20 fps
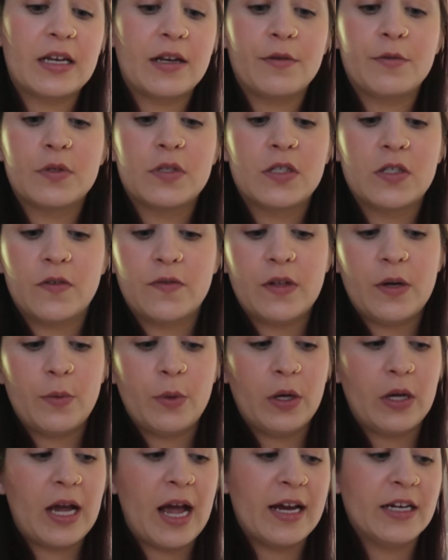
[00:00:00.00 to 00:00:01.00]
like it was stuff that
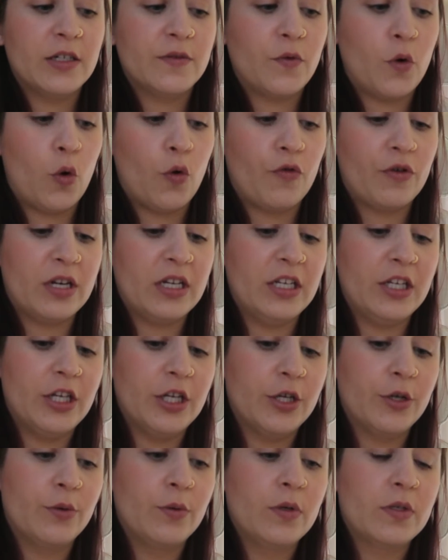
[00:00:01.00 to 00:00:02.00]
we kind of already
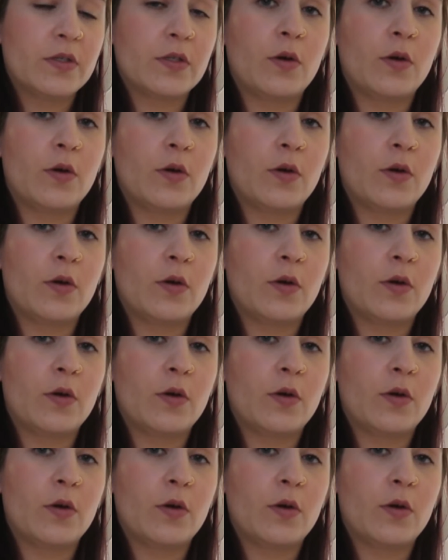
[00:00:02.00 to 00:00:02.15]
knew.